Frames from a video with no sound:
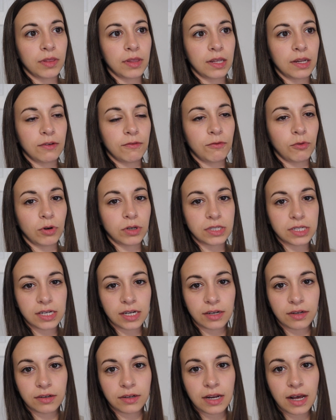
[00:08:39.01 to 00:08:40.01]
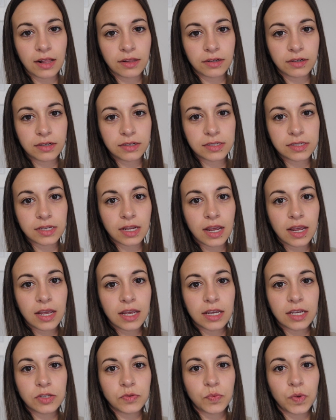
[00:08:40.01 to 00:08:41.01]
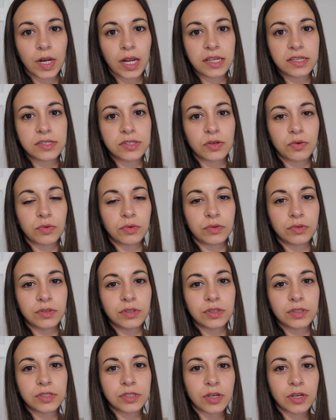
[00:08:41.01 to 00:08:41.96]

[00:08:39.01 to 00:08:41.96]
than $1,400 is what I sold.